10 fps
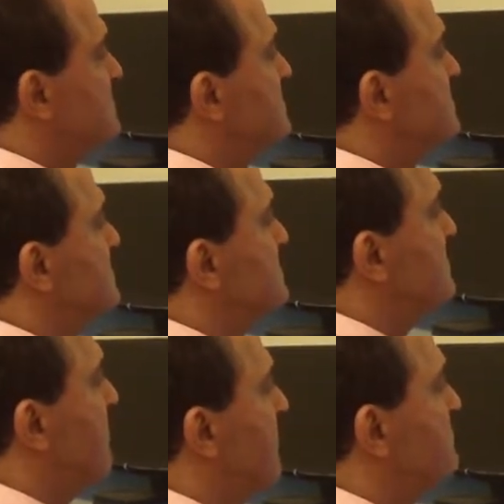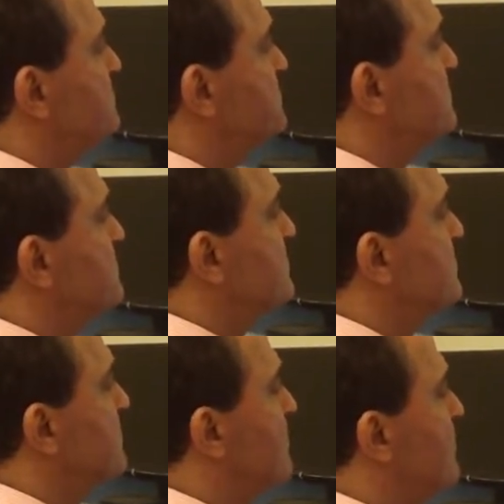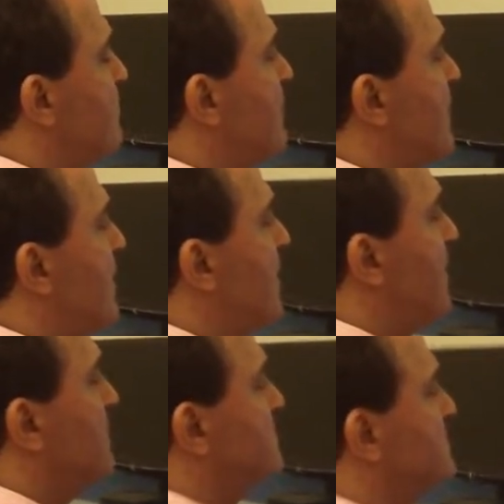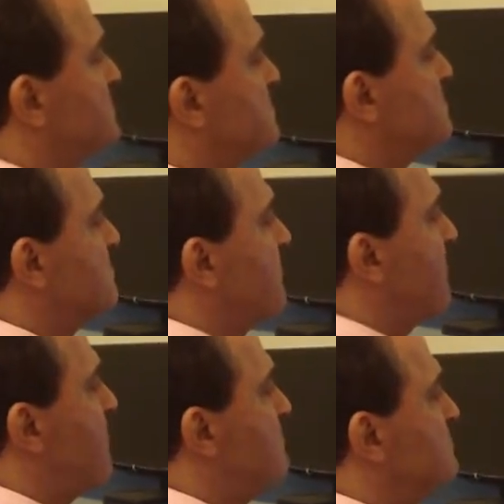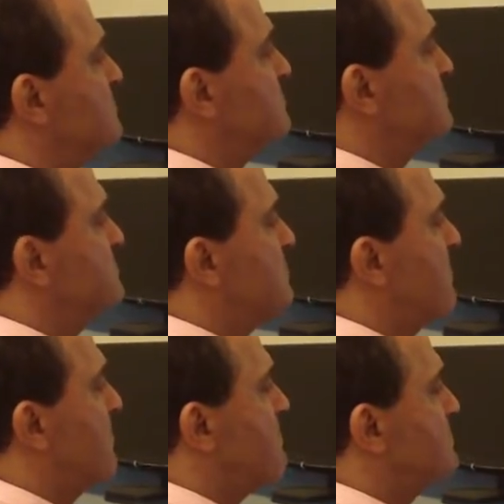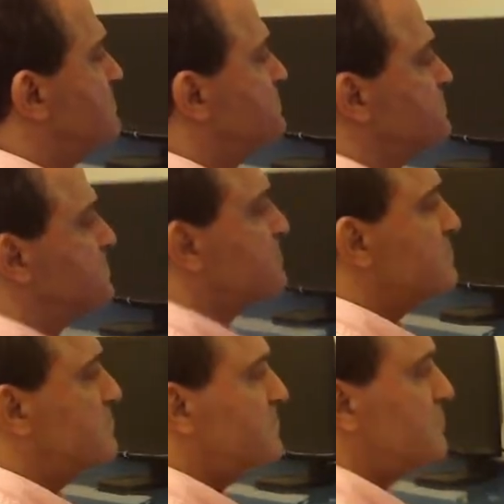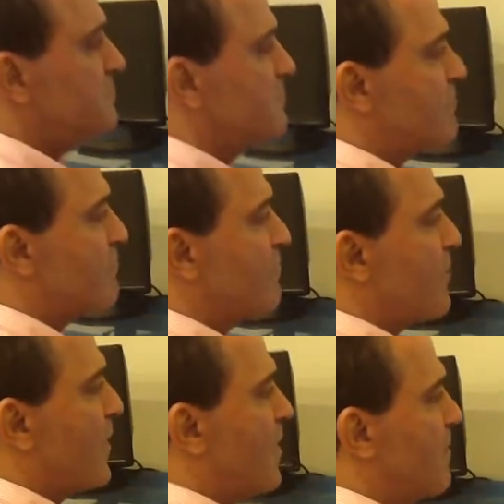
All right, now we have Professor Asadi again with us, presenting the